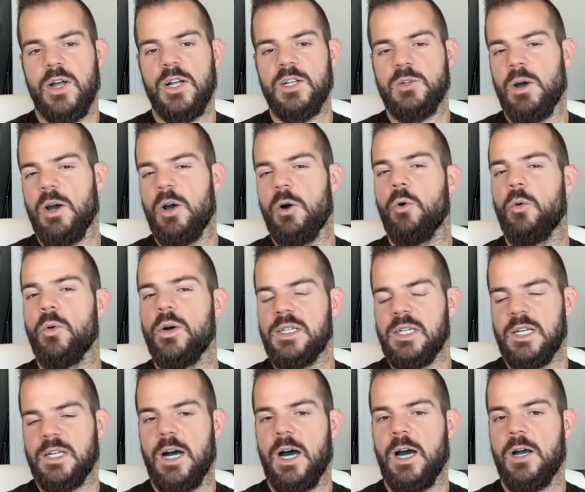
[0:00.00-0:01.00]
so that's mm-hmm. why I always
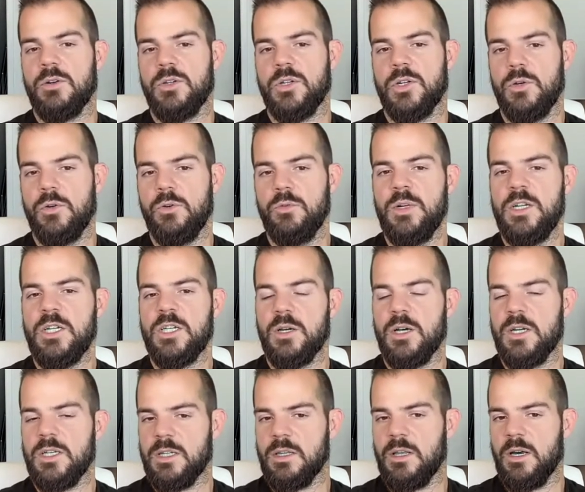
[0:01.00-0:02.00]
like to hire two, just
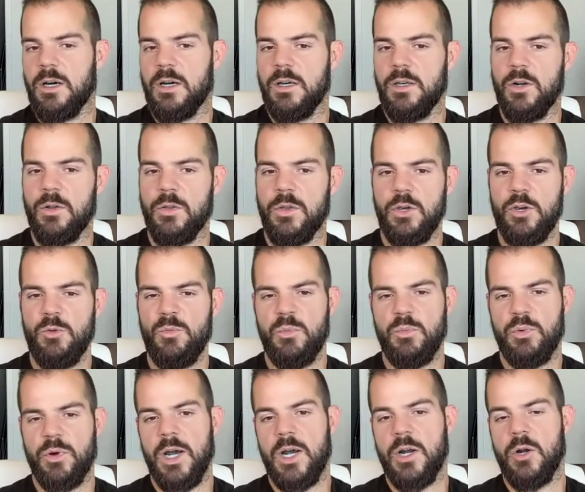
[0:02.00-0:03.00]
because the you know the
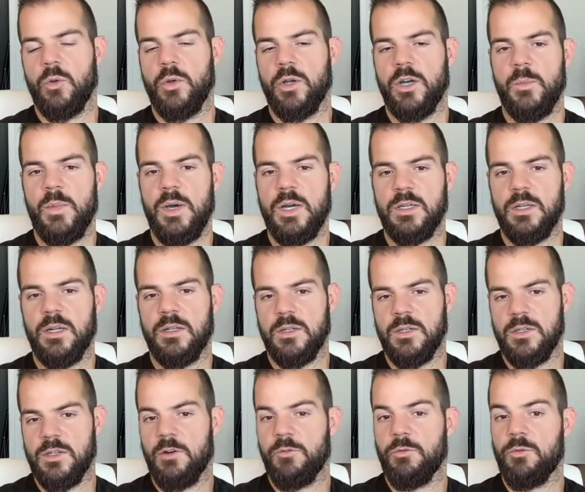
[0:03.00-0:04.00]
human brain only can make sense
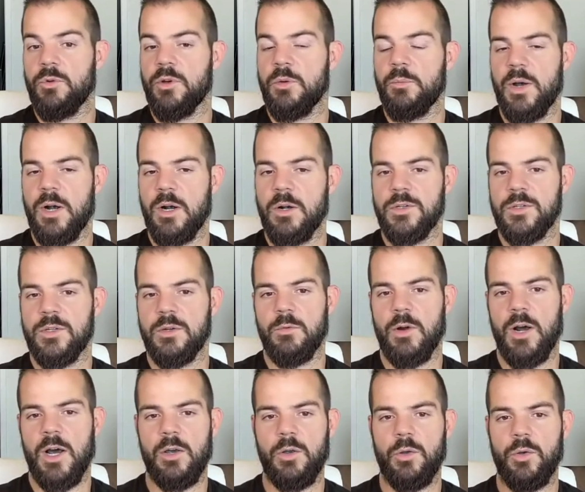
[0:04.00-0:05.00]
of stuff through comparison,
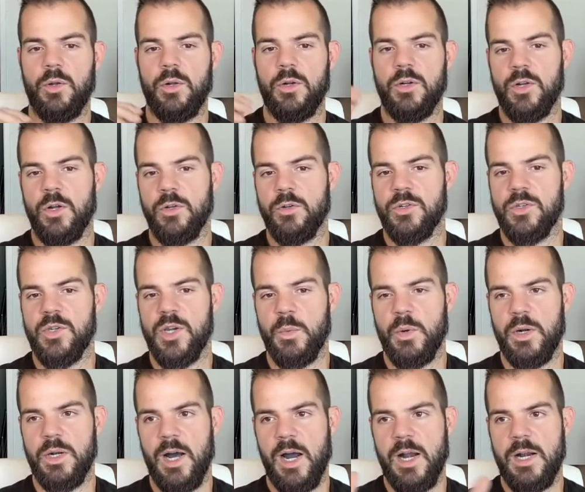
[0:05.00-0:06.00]
right? You only understand
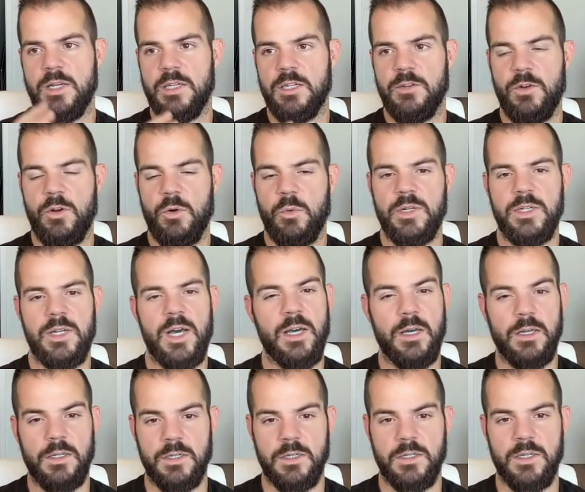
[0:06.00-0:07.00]
what night is if you know what day
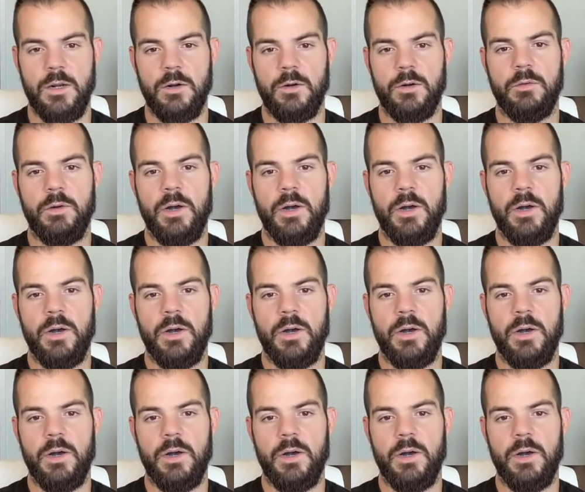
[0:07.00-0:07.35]
is, et cetera,